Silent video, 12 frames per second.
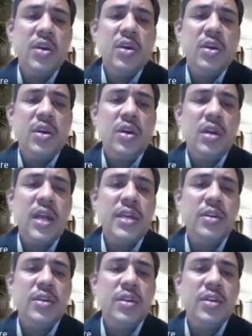like
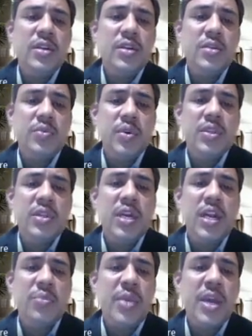there are
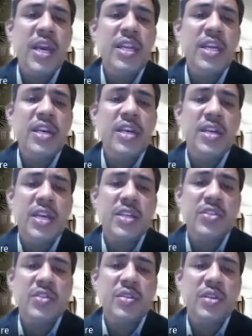mechanical tests